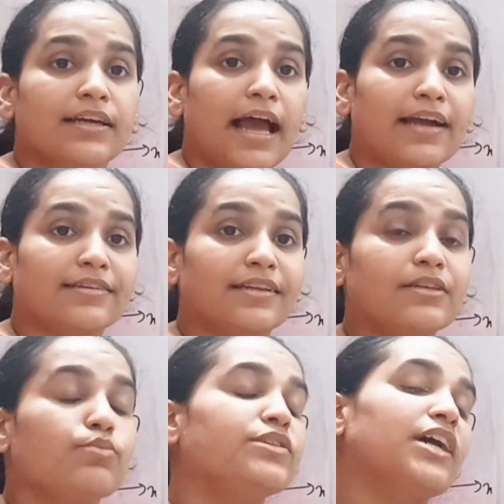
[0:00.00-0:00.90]
axes
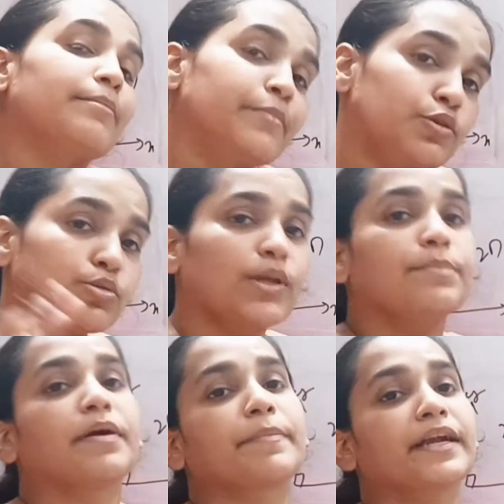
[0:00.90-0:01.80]
which are mutually
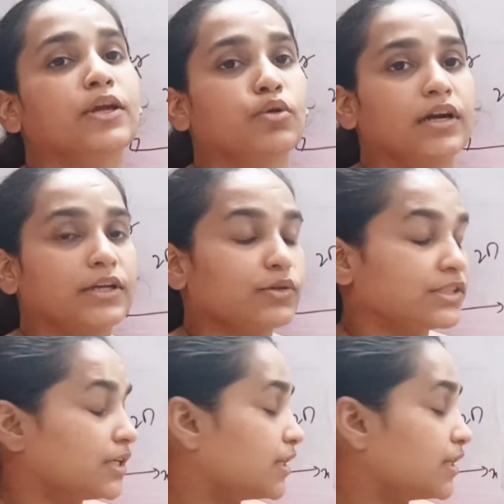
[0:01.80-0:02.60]
perpendicular to each